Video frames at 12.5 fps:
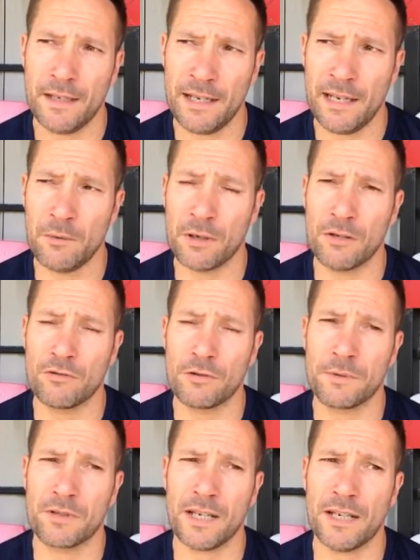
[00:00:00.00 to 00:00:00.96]
Yeah,
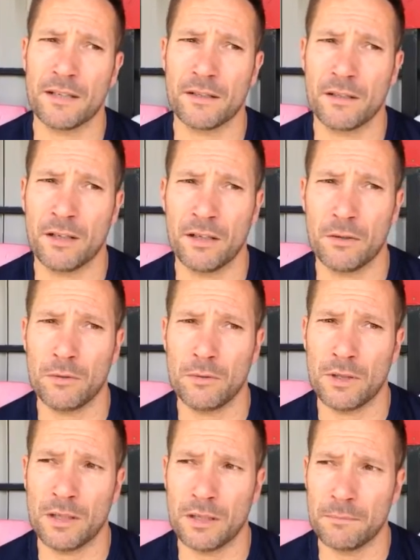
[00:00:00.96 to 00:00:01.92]
100%. You
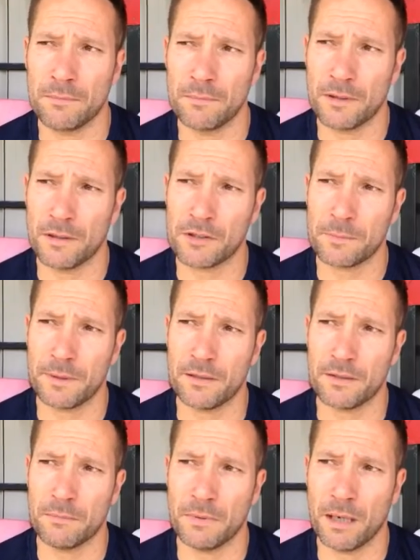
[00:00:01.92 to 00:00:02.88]
know, I
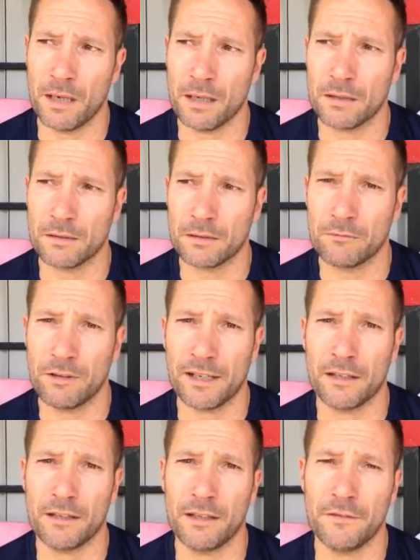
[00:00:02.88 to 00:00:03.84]
speak to Mark
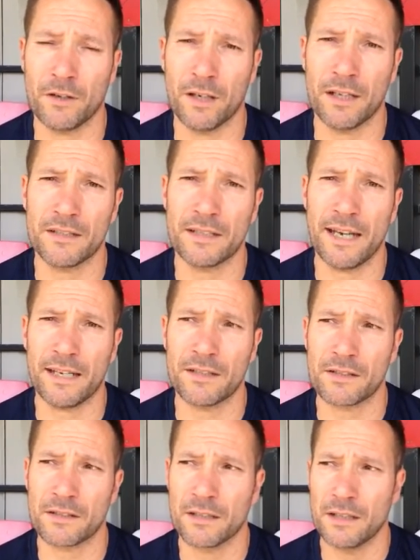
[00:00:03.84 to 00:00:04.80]
regularly via
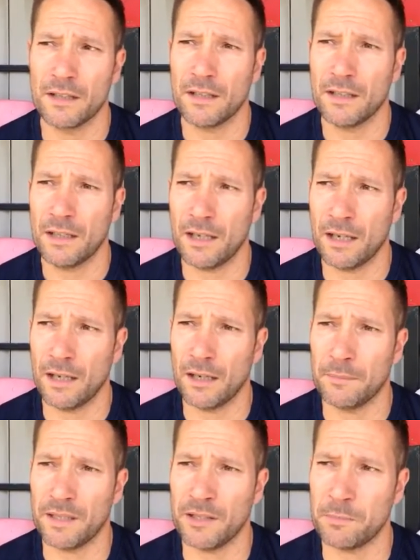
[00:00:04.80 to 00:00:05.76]
text.
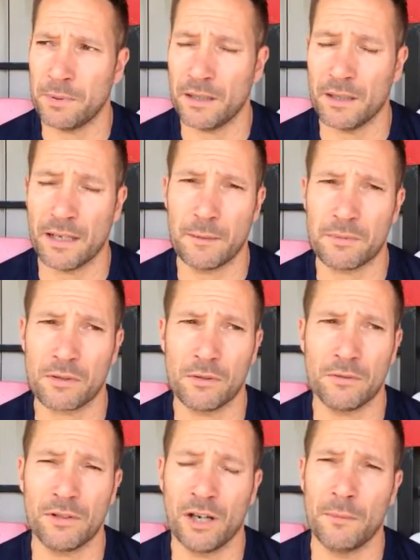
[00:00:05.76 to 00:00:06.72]
He's been an
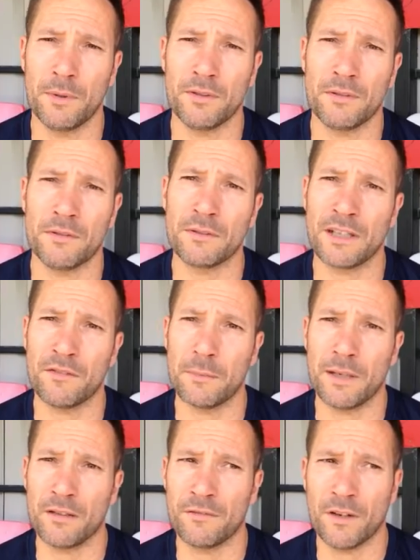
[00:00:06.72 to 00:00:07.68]
absolute diamond, giving
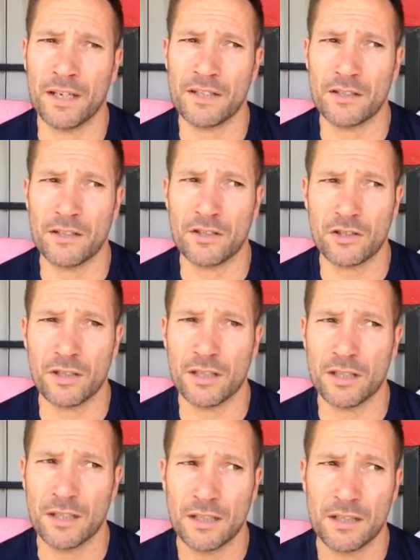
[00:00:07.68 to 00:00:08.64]
me advice this
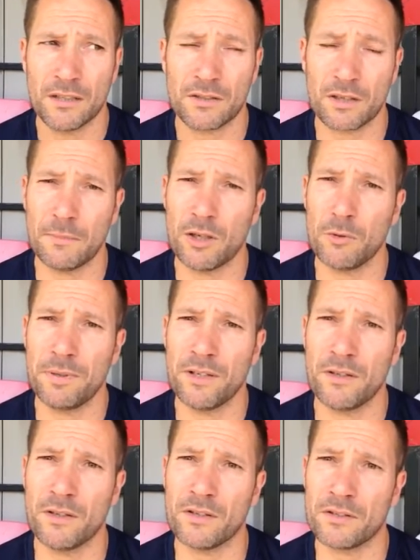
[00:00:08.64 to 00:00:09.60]
year. So I'm
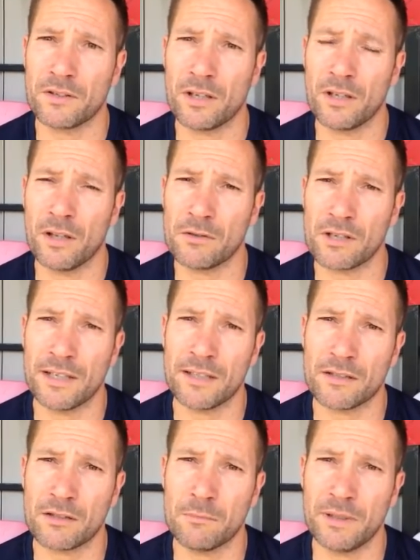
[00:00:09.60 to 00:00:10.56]
hoping that those
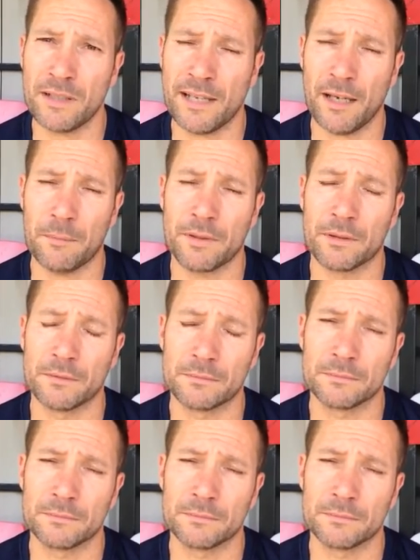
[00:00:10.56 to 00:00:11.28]
links can be kept.